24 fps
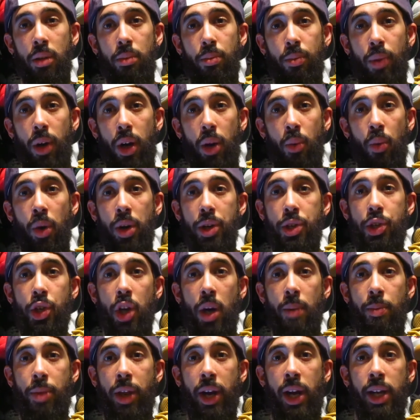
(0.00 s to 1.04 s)
But one
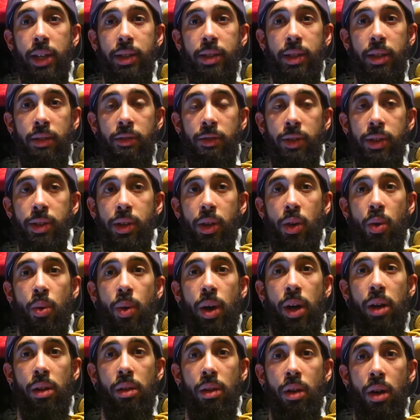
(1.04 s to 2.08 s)
shop that I did visit
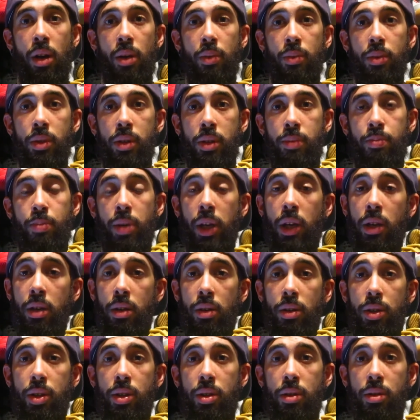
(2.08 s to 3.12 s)
quite a lot was Pick
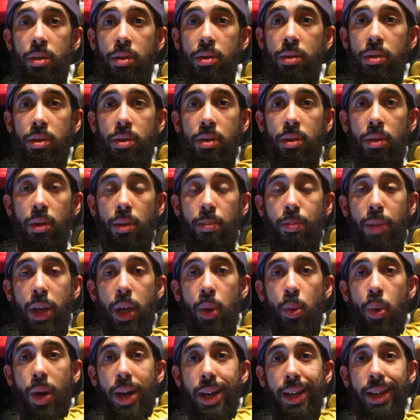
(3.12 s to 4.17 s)
Your Shoes, or
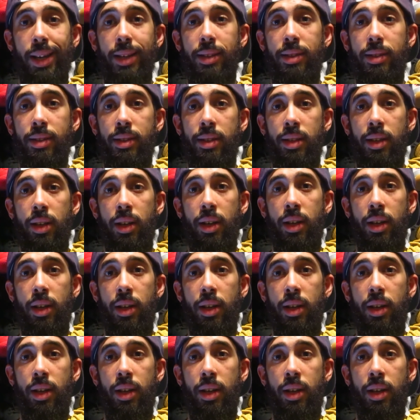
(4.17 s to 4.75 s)
PYS.